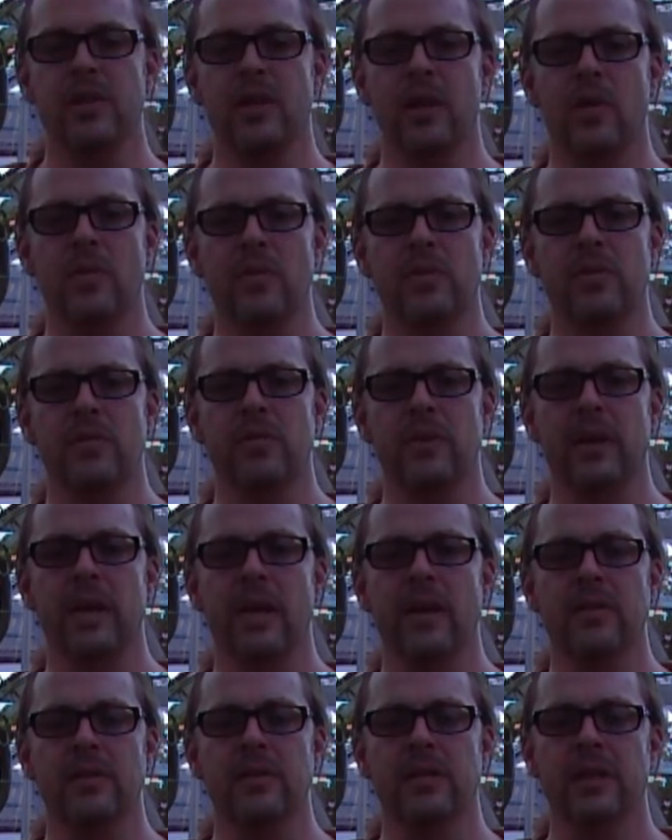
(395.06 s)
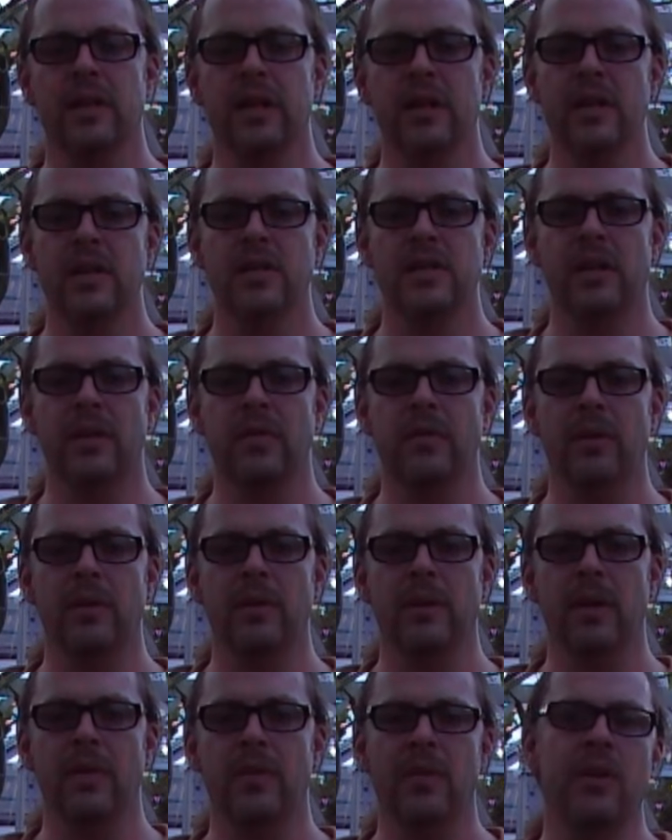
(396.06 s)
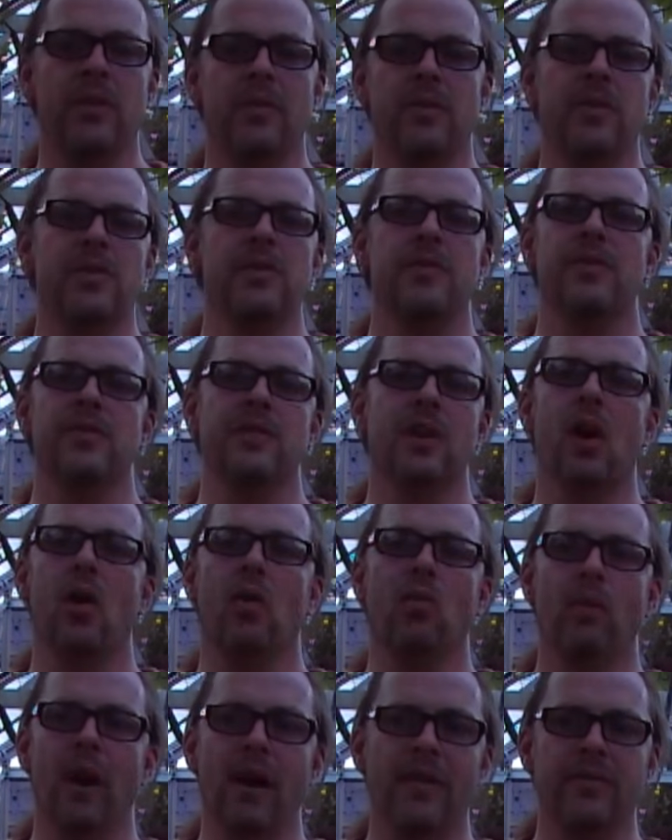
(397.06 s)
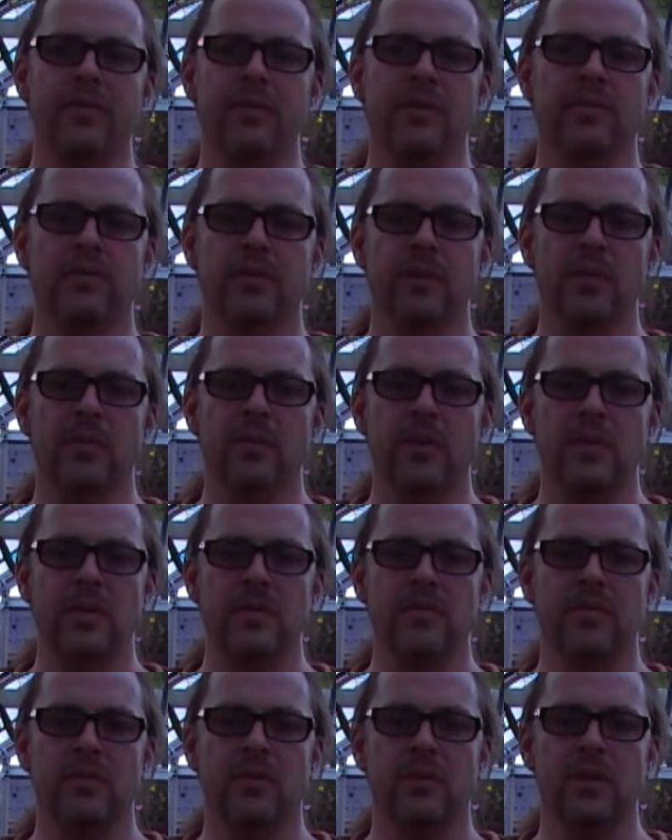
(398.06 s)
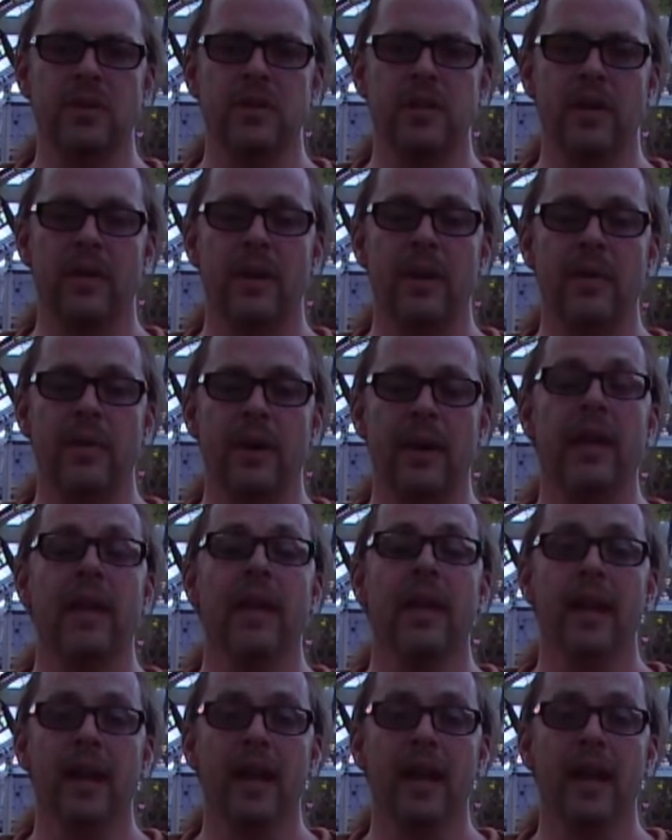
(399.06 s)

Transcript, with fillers: to go with something else. So uh, you know, there, there's a whole raft of um, uses for it. So anyway,